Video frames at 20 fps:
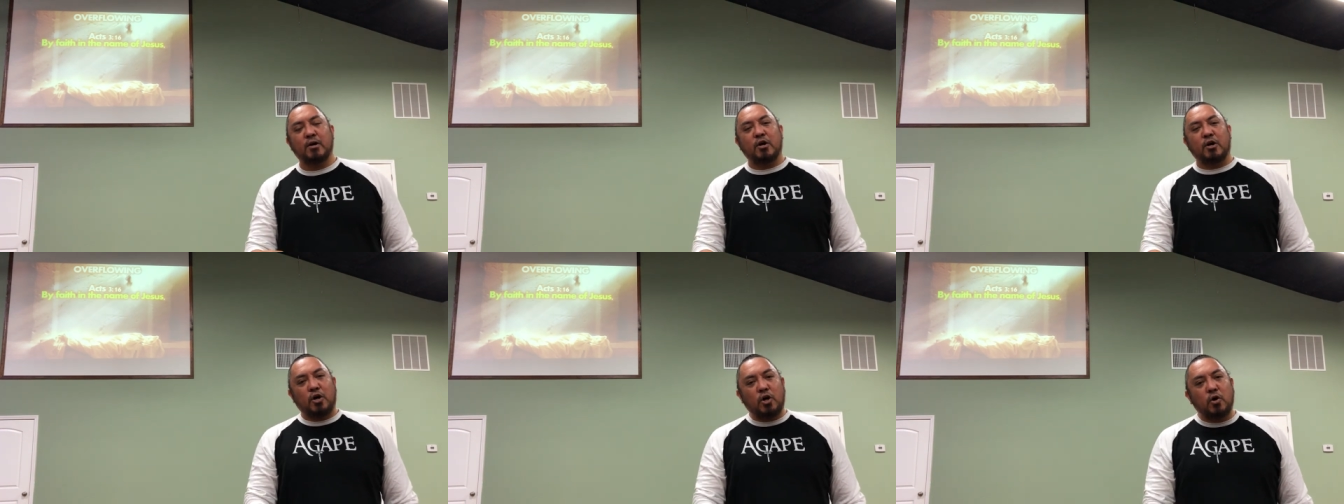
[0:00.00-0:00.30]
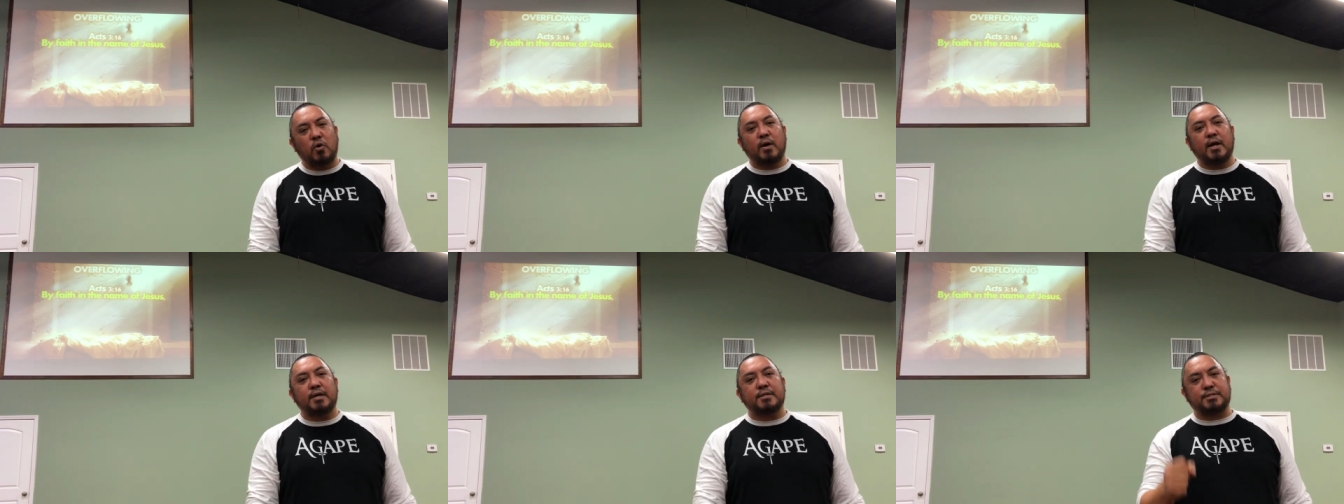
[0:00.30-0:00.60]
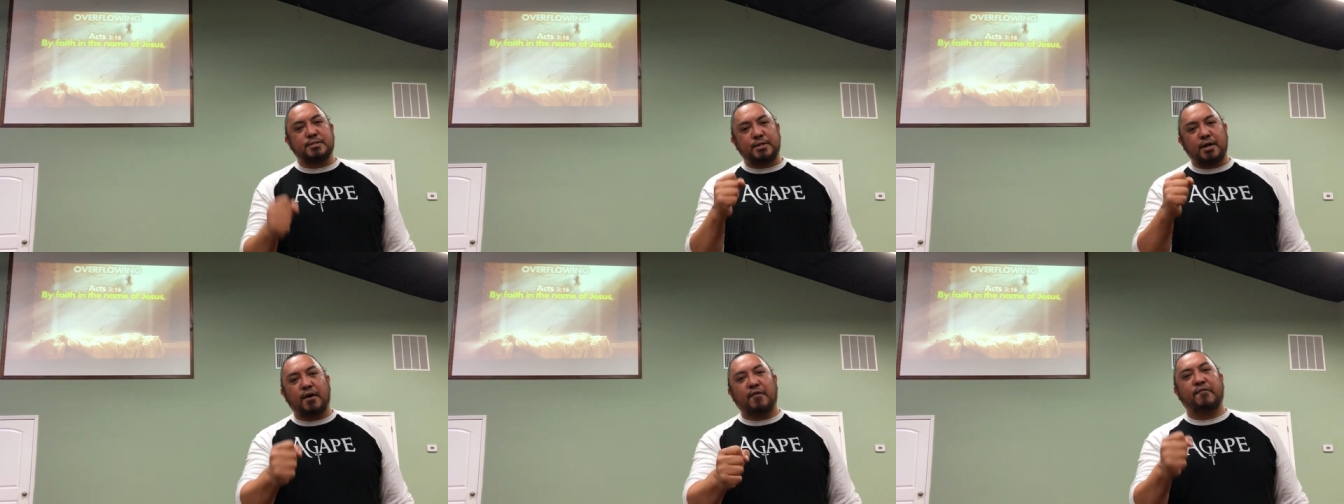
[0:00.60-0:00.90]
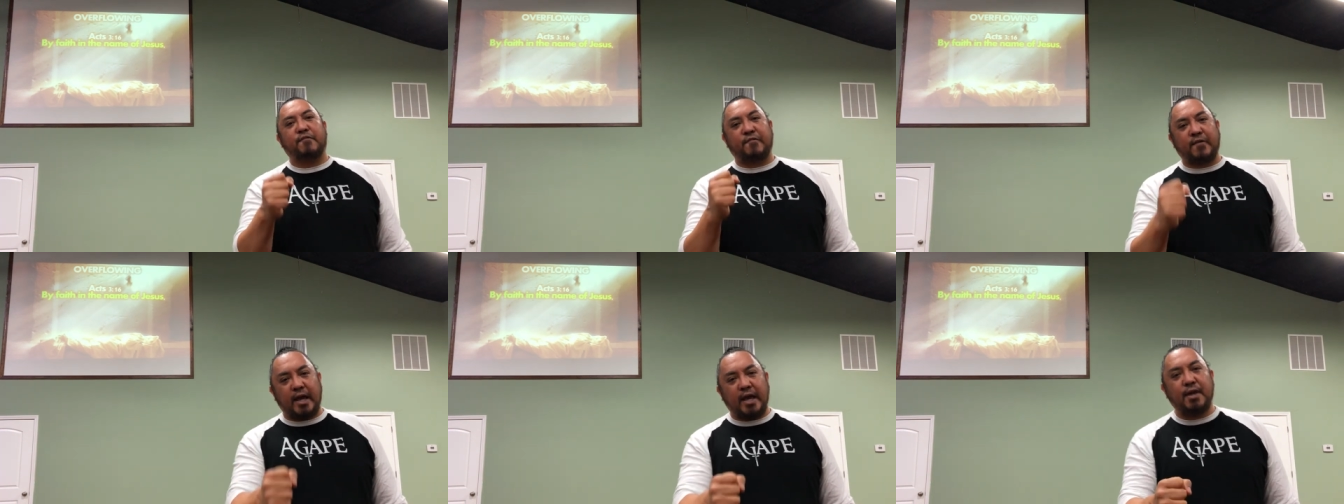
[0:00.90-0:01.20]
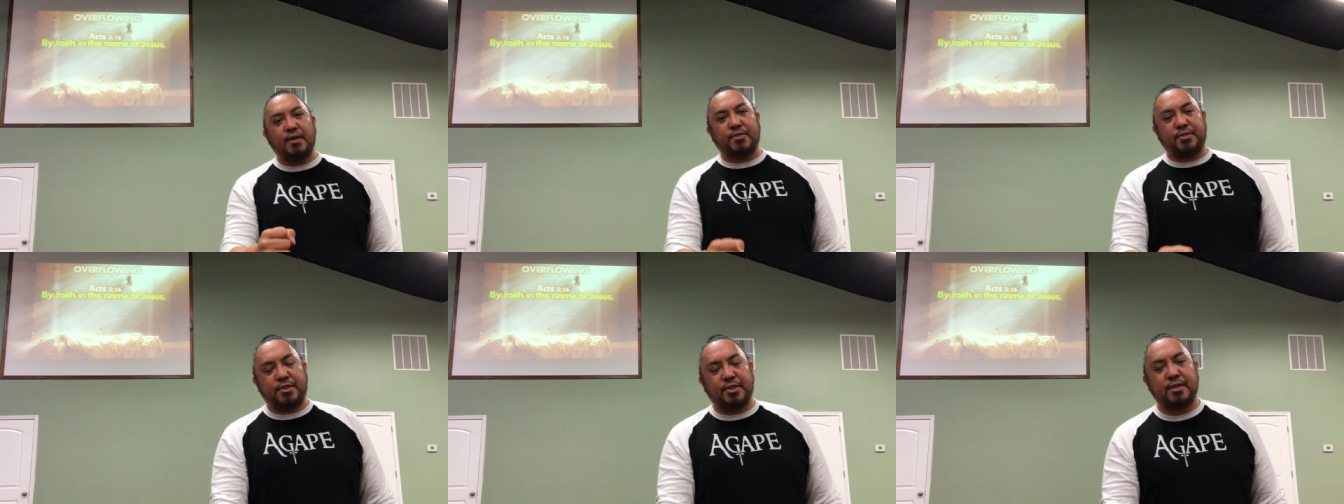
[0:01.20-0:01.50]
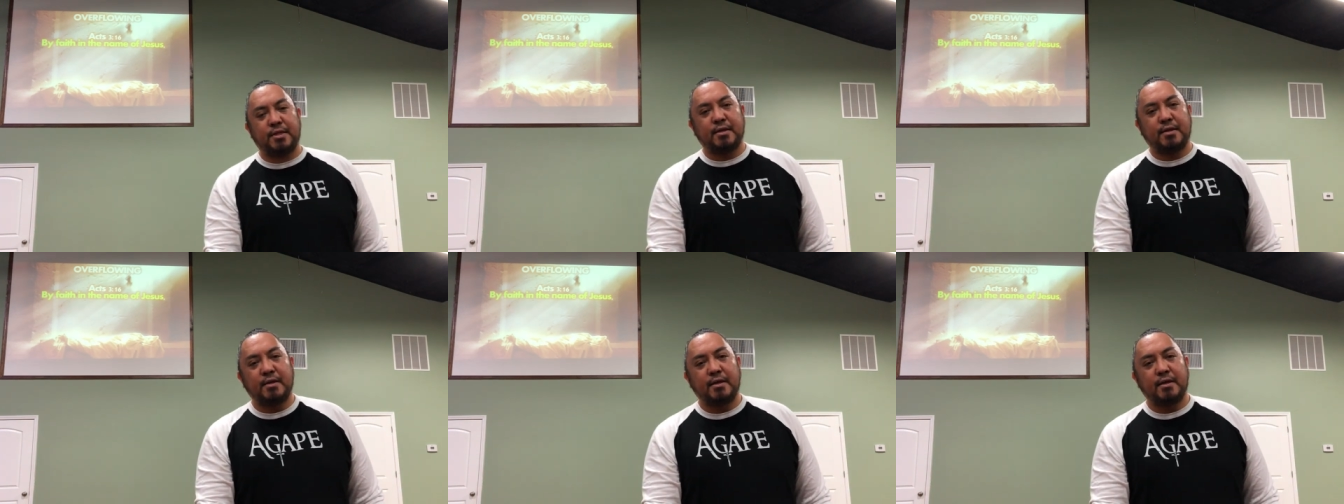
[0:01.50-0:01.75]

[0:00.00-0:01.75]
Who is the faith?